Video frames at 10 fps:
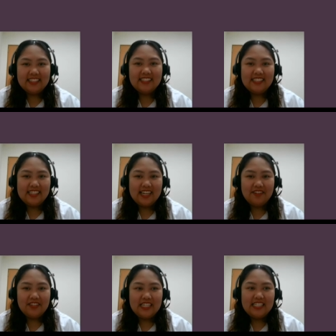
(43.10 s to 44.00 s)
the
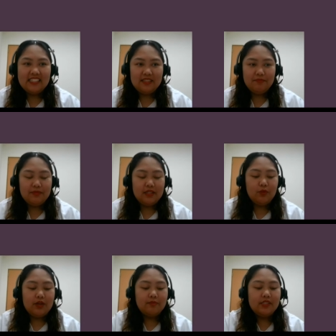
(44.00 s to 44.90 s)
TFETP
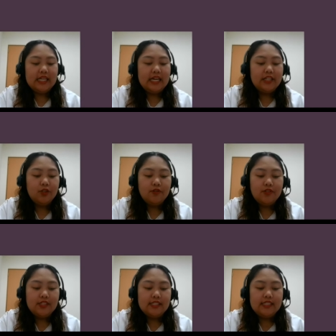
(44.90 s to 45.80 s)
website. You
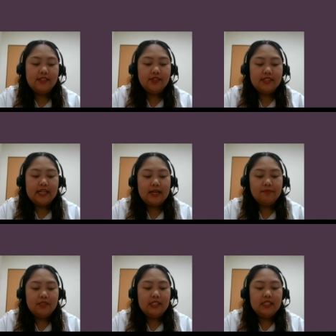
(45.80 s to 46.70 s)
just need to type
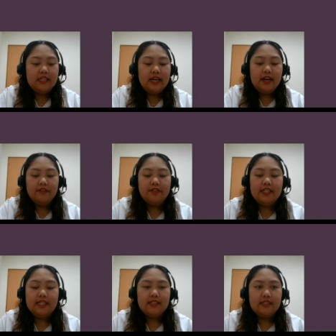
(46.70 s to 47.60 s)

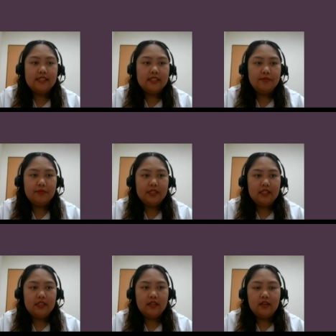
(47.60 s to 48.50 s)

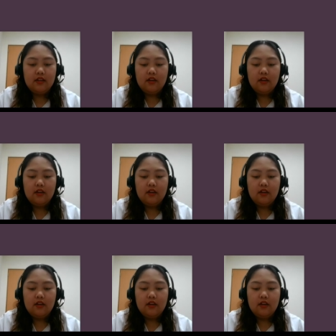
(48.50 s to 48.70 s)
TFETP